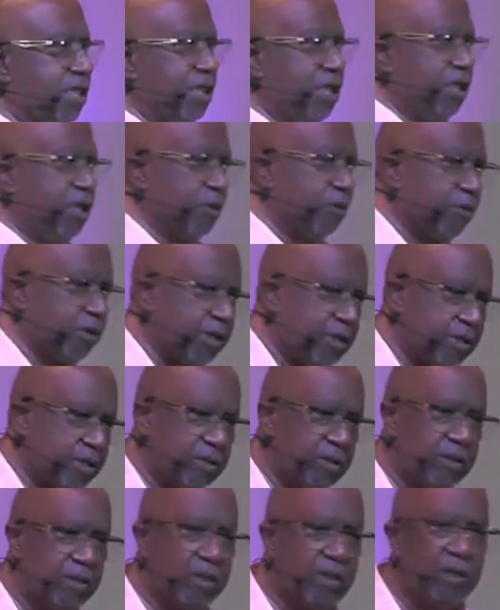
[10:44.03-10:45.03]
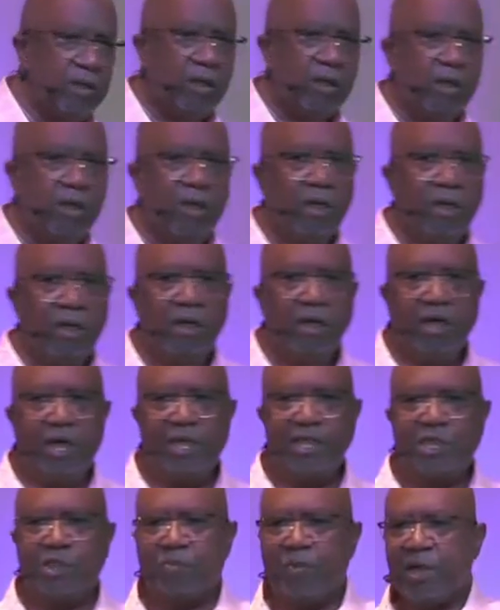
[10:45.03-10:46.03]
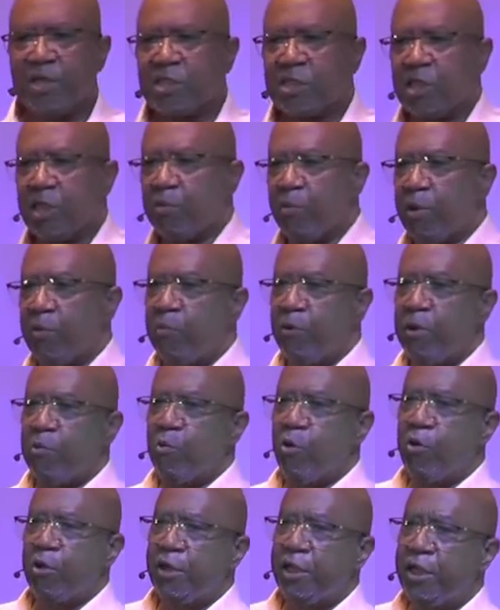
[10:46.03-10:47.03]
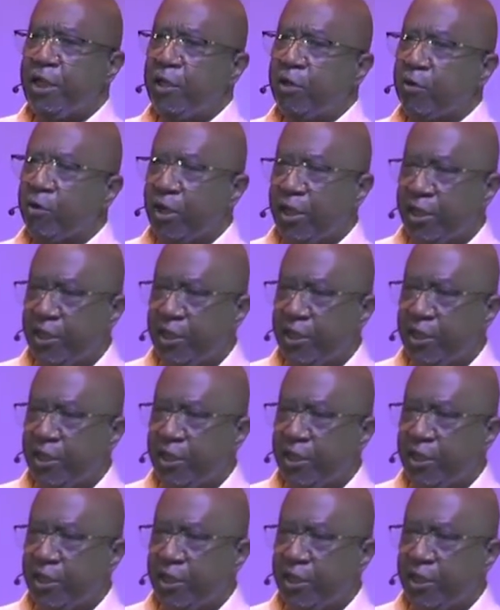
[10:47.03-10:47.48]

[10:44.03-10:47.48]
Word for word: hear it, especially when we want to hear a